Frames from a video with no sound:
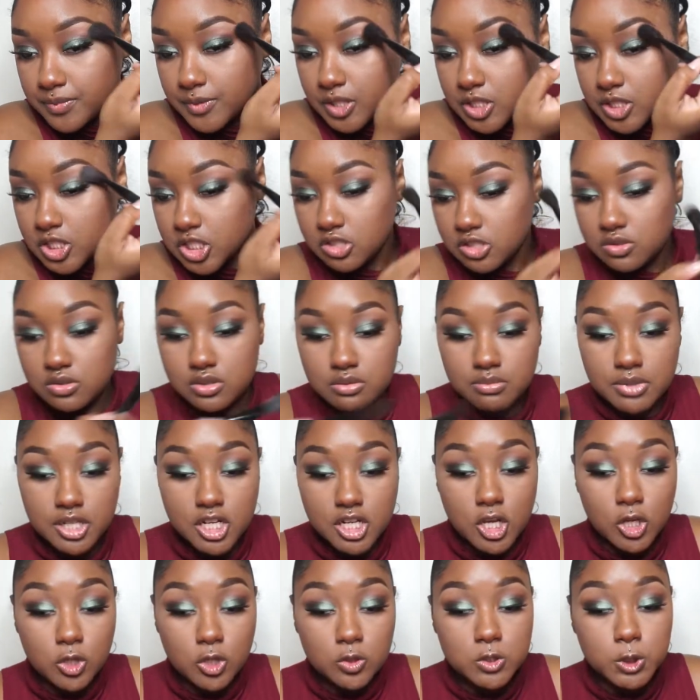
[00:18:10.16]
See, my
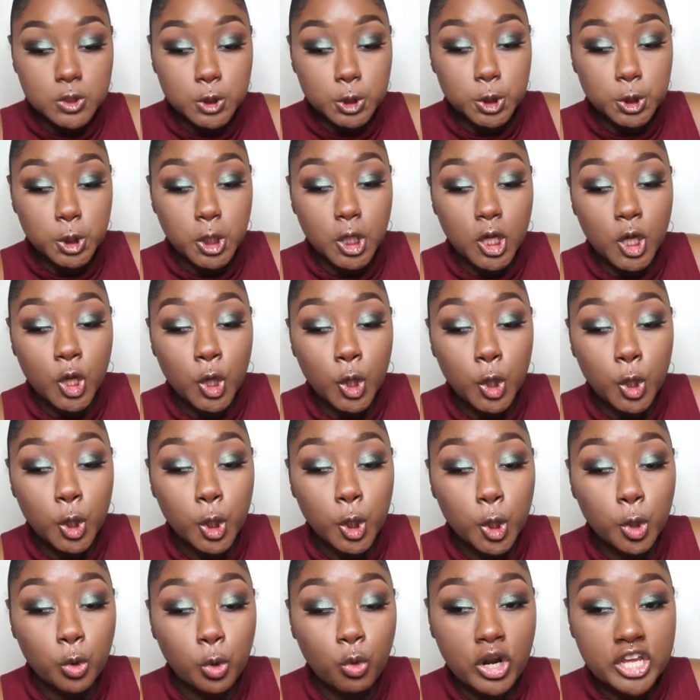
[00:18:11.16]
nose is
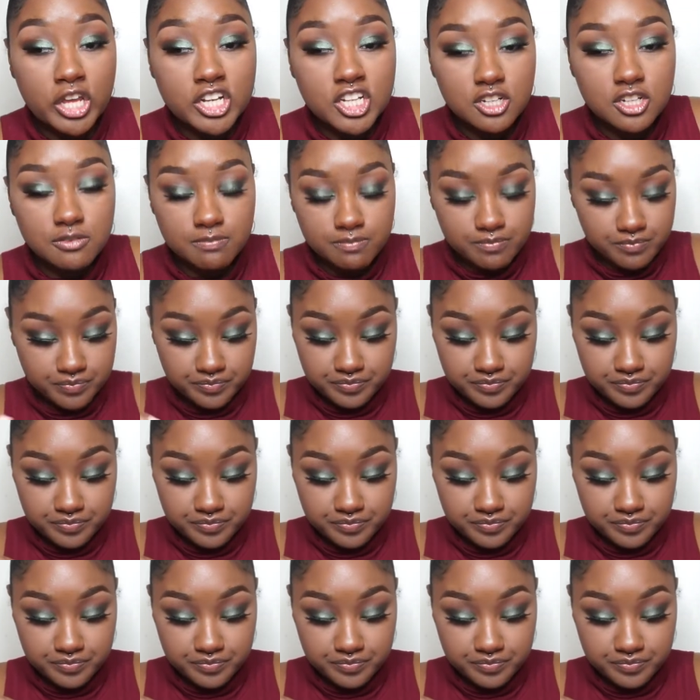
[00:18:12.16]
running.